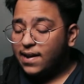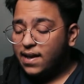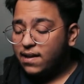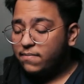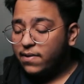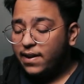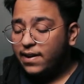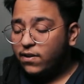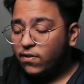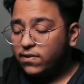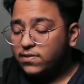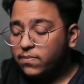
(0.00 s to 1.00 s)
I am really
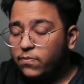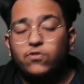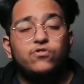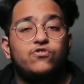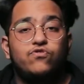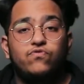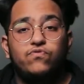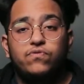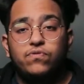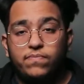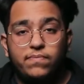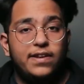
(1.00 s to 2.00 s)
not supposed to
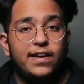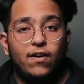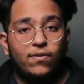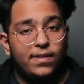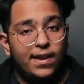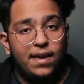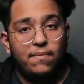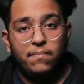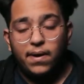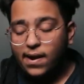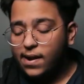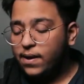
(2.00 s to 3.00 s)
leak out the name,
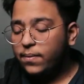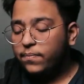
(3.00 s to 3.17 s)
but